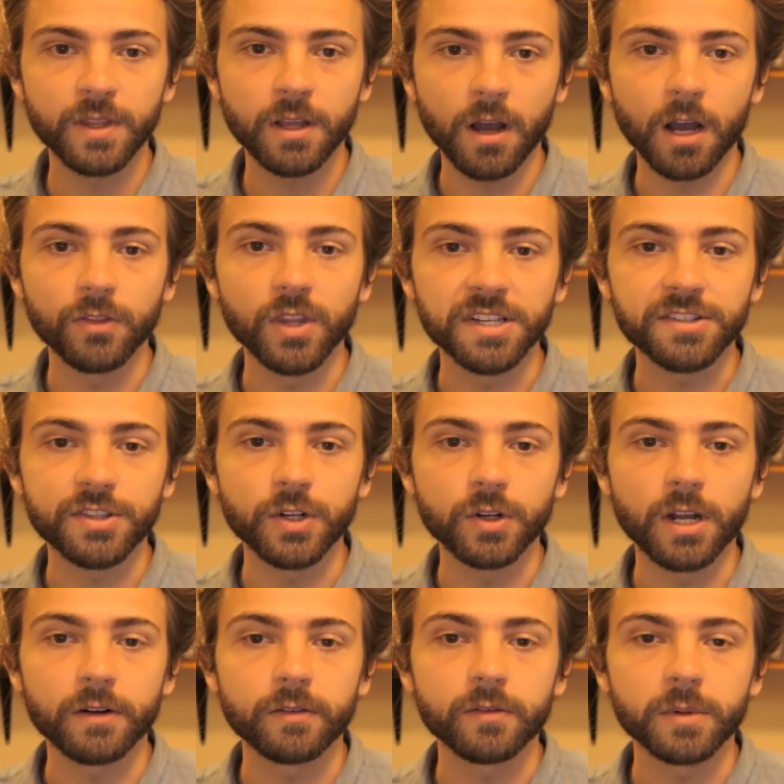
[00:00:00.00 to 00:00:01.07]
unless their
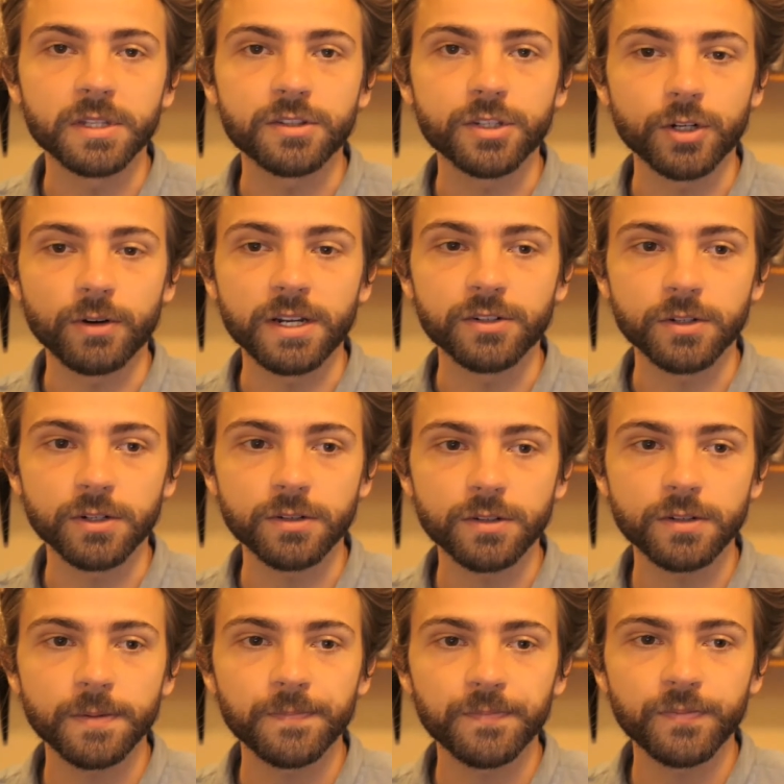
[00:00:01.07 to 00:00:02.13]
government surrenders.